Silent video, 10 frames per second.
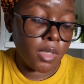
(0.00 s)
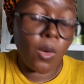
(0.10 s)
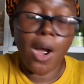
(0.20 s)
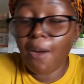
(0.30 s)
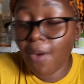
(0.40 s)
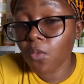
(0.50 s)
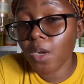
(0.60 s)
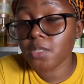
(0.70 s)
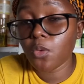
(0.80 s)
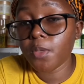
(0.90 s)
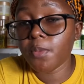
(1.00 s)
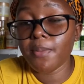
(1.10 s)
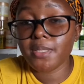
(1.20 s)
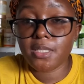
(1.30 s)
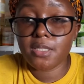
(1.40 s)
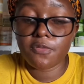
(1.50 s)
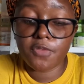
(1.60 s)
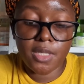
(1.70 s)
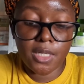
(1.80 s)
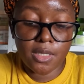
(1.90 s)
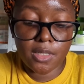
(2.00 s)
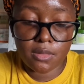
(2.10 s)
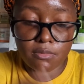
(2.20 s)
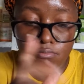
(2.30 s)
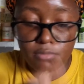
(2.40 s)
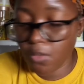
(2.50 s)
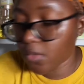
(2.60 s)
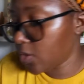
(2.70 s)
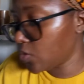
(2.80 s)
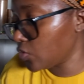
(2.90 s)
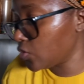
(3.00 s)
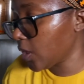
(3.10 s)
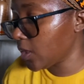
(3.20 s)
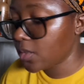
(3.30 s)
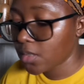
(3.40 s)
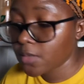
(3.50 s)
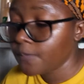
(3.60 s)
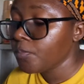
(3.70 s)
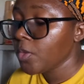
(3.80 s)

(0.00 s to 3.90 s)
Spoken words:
hawakukata umeme, but I didn't feel like I wanted to do anything.